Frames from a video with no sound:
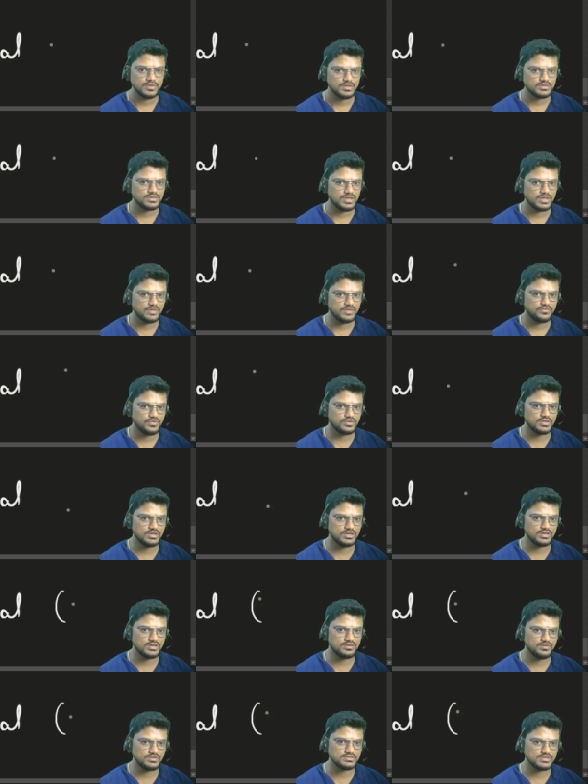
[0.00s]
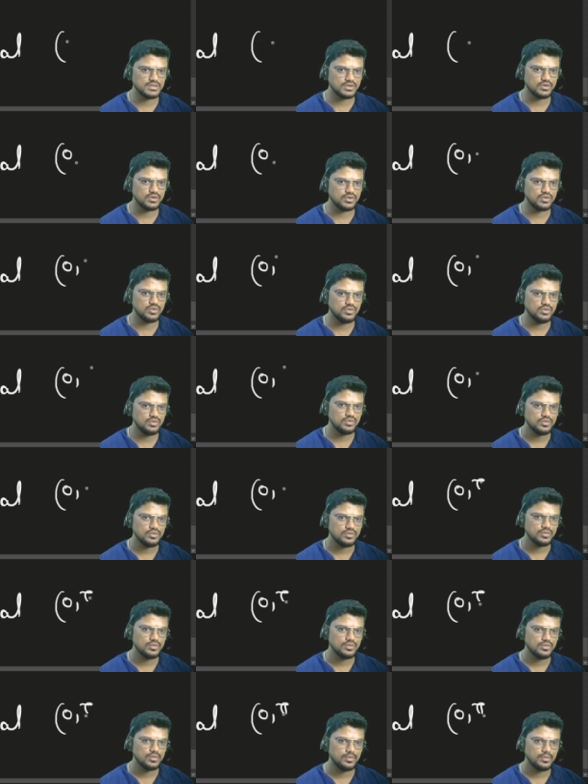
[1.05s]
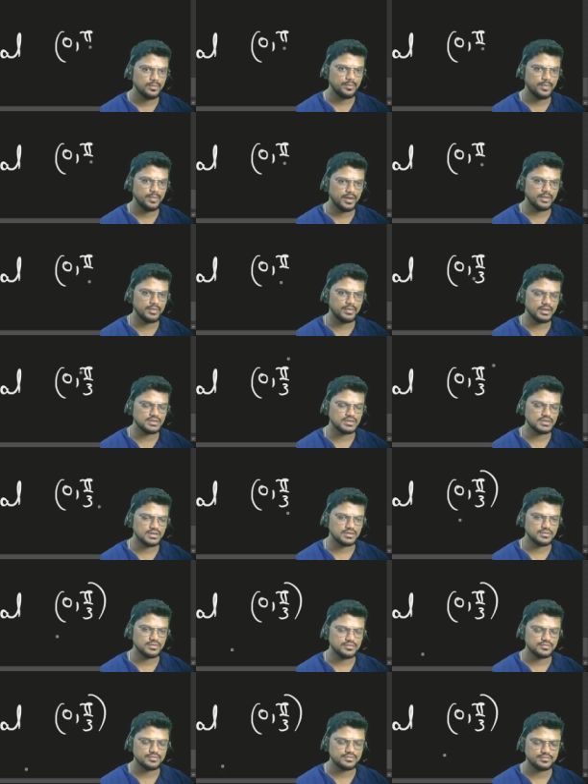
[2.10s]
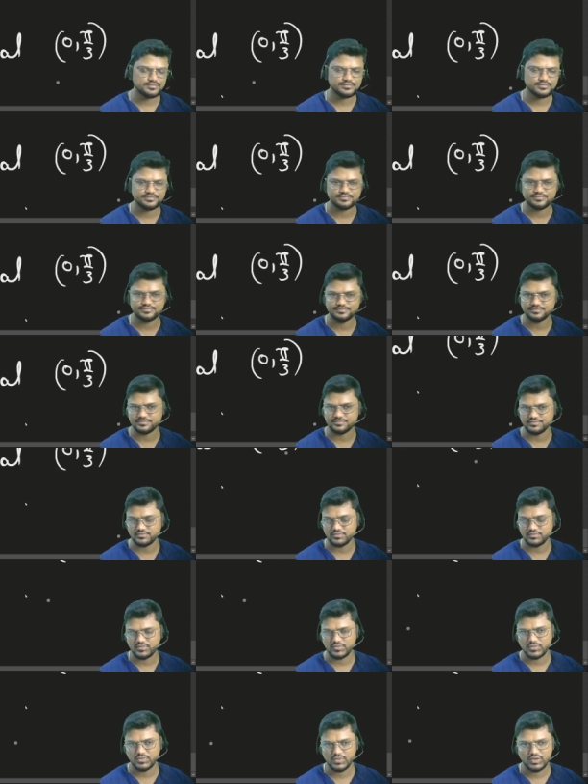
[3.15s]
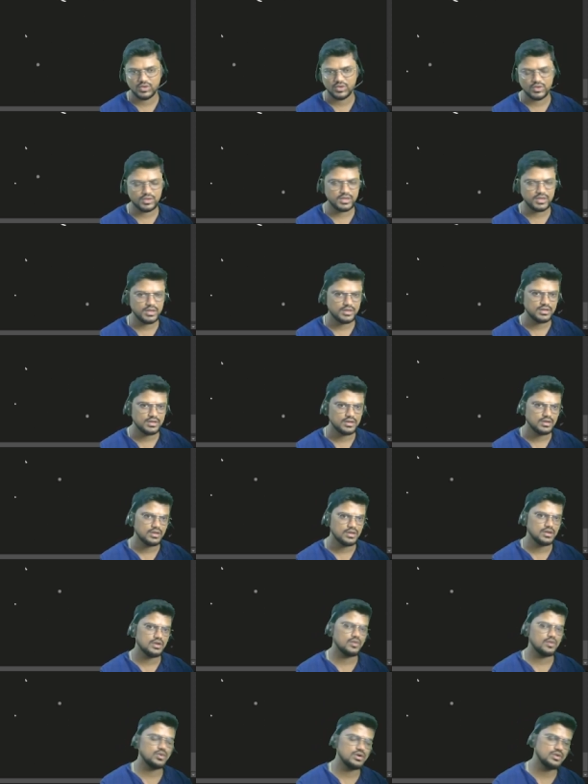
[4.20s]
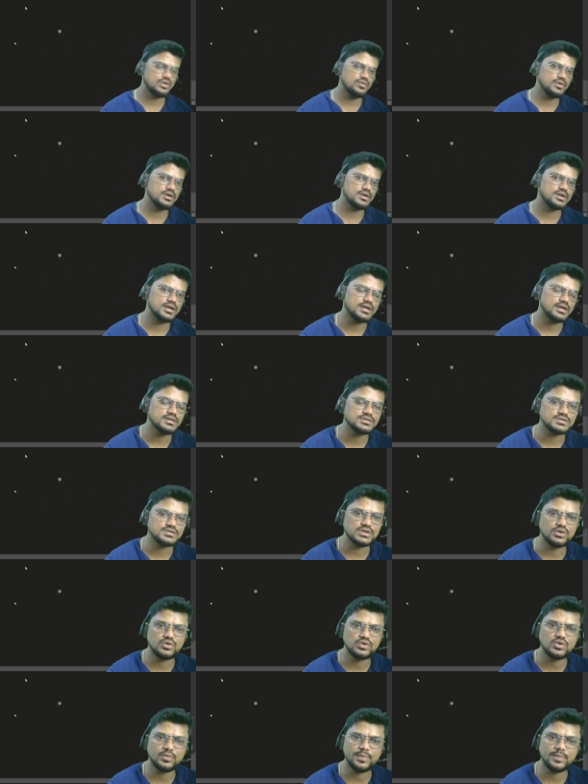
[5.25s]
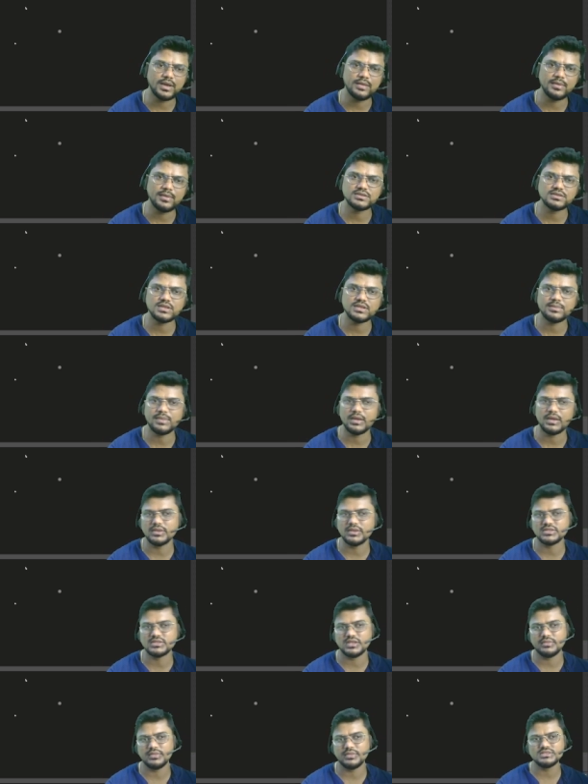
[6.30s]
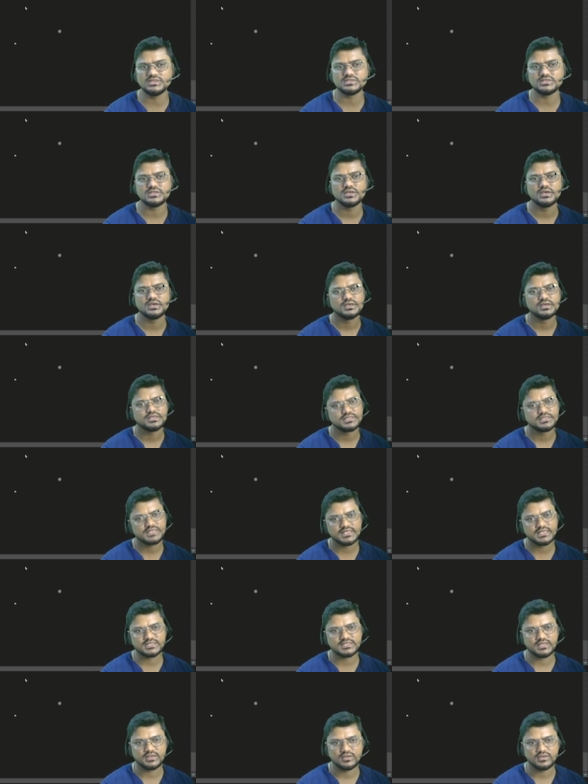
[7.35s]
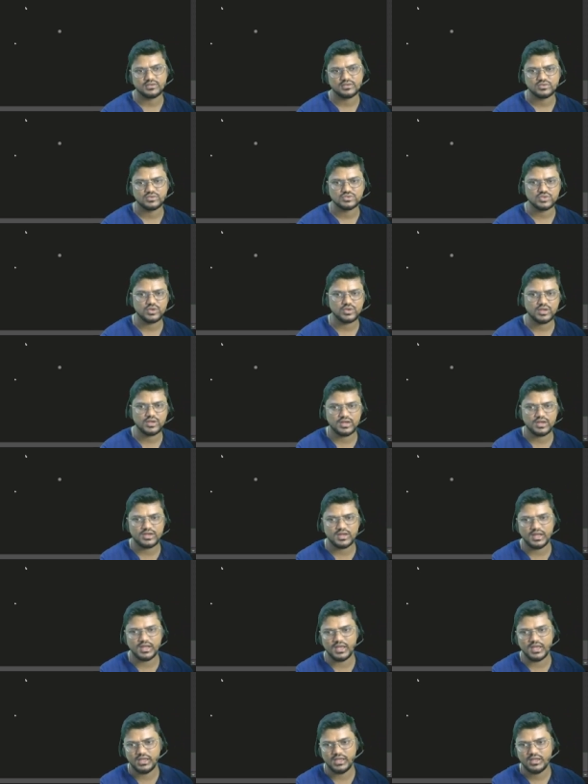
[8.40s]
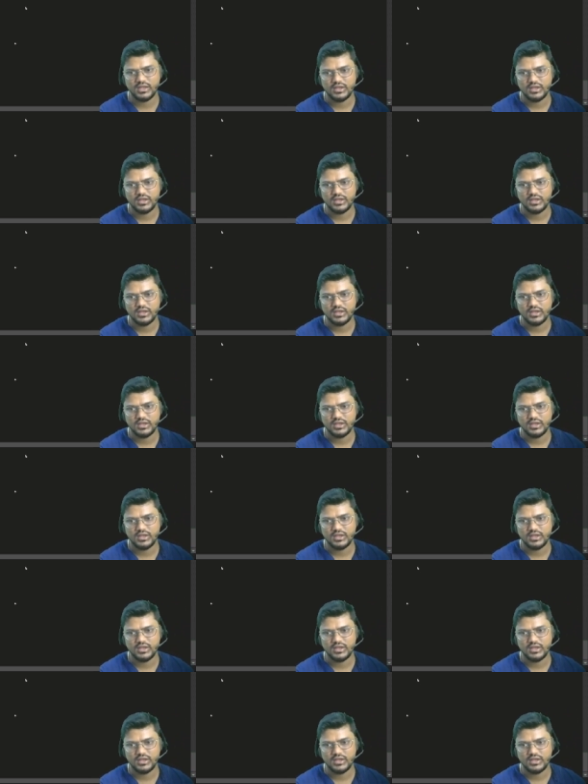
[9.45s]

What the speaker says: 0 to pi by 3. Okay. Now what you will try? 0 to pi by 3. Pi by 3 means 60. So you can try